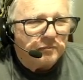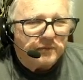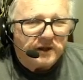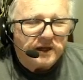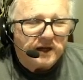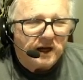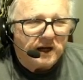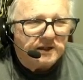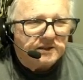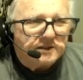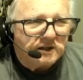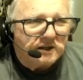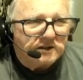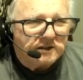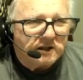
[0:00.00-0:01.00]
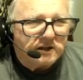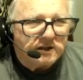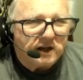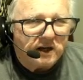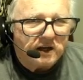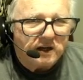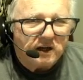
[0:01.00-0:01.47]
He asked us to
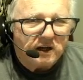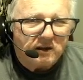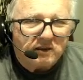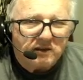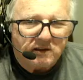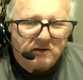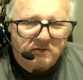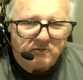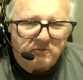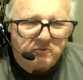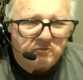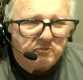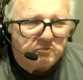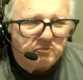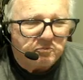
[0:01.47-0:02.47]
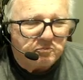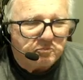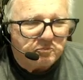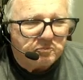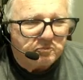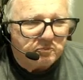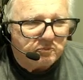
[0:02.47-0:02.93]
take the
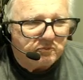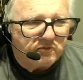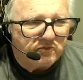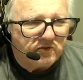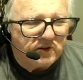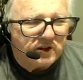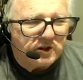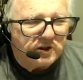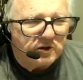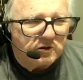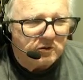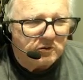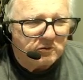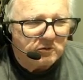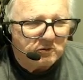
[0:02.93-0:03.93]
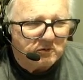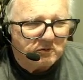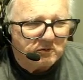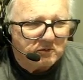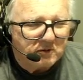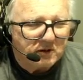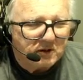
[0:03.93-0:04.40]
video
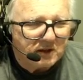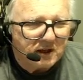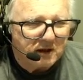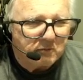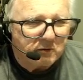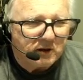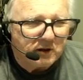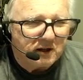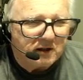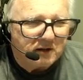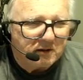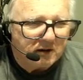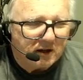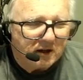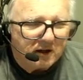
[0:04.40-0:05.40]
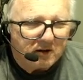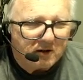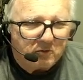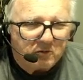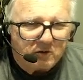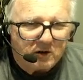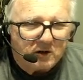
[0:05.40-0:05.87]
that we
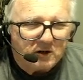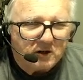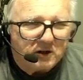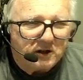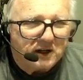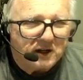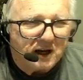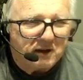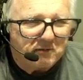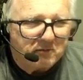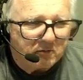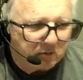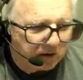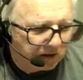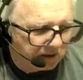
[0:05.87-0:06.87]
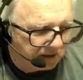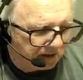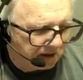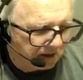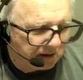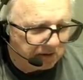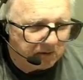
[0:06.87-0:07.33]
were looking at with
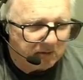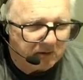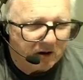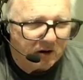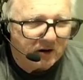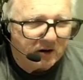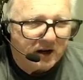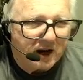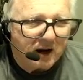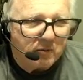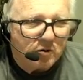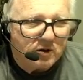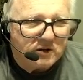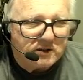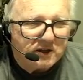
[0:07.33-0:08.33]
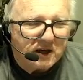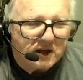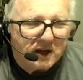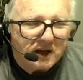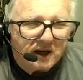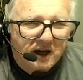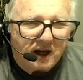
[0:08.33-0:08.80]
our cameras
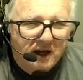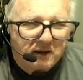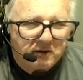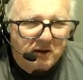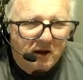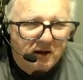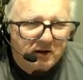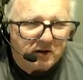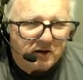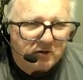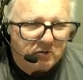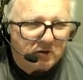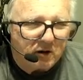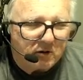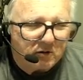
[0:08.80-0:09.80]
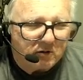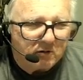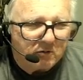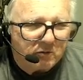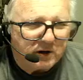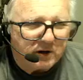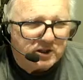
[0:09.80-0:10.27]
and do a
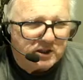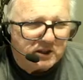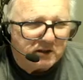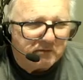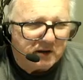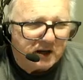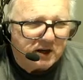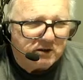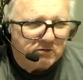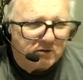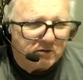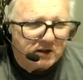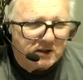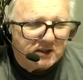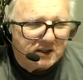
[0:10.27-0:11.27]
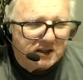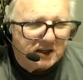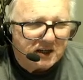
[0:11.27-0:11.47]
region of interest,